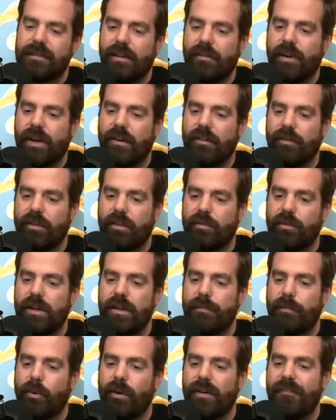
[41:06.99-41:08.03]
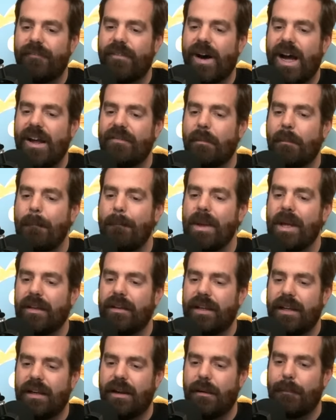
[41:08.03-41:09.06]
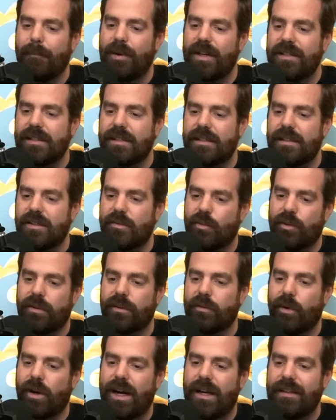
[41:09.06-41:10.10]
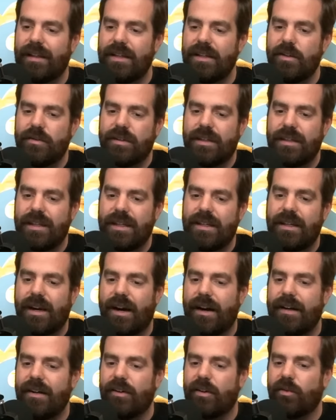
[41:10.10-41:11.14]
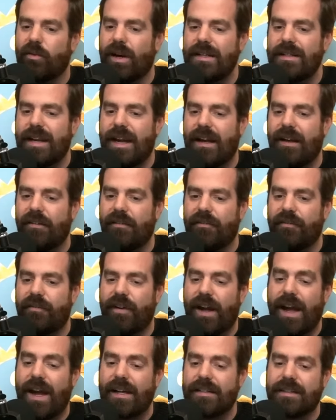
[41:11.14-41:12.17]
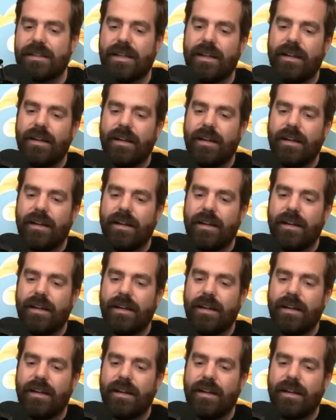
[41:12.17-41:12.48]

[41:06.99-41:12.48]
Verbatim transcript: They've got over 3.5 million businesses worldwide that use Indeed to hire great talent fast,